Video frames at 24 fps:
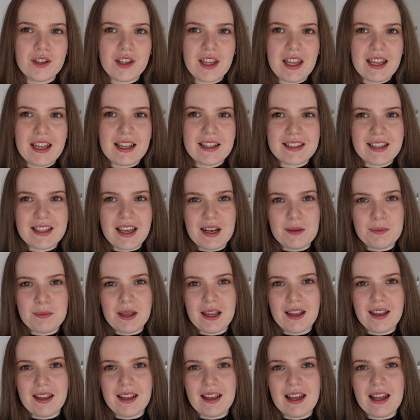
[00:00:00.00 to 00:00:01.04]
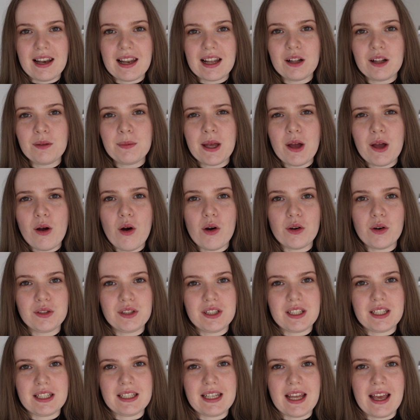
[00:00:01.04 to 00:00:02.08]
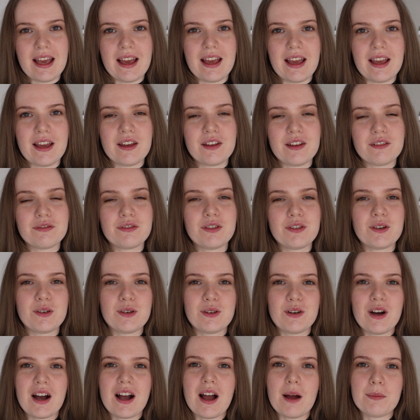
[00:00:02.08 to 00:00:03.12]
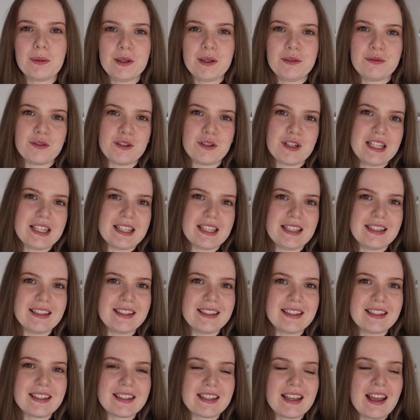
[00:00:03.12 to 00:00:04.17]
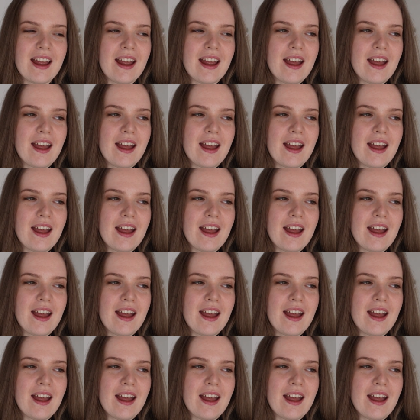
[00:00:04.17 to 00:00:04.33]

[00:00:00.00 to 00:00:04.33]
is going to be a little bit odd today for a couple of reasons.